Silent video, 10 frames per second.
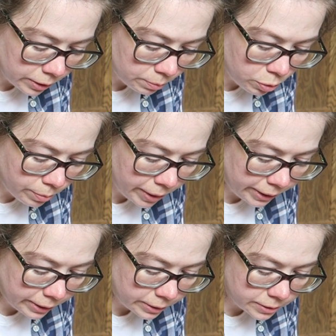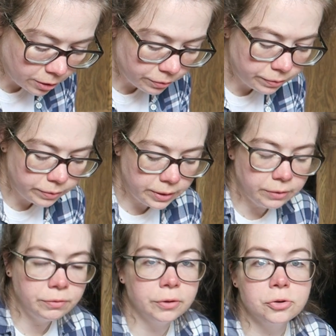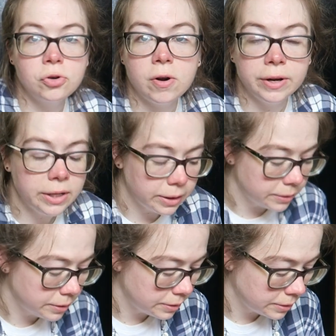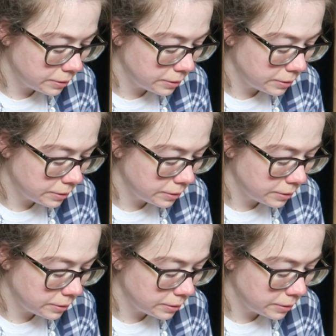it and put myself in for the drawing, and